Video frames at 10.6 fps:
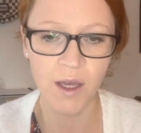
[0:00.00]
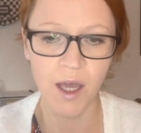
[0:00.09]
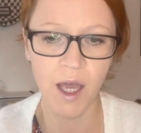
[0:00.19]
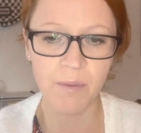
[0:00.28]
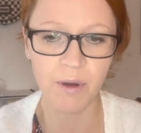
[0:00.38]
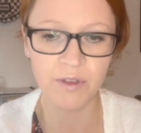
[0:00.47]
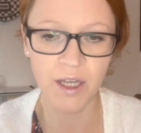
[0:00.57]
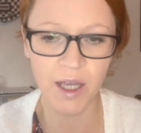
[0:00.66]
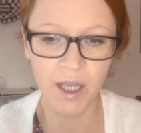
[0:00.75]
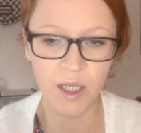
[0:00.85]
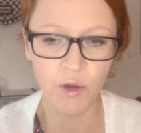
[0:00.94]
about the
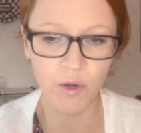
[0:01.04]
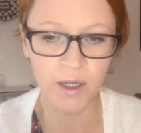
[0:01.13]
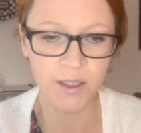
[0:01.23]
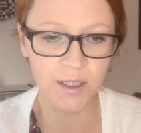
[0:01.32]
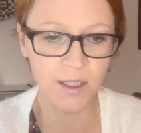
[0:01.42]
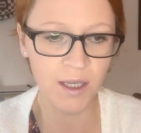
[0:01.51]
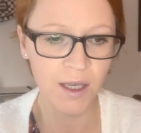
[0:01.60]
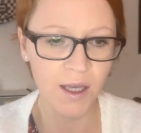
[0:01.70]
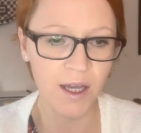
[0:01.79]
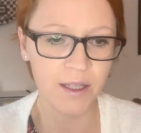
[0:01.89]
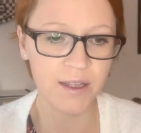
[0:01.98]
accuracy
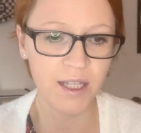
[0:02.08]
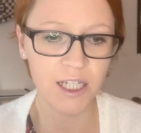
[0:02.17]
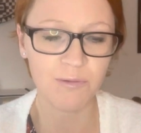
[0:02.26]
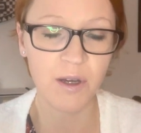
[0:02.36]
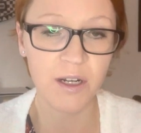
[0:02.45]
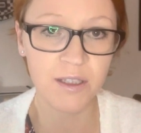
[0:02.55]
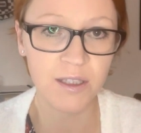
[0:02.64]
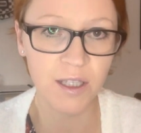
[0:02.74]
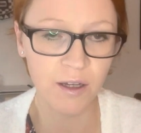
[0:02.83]
and transparency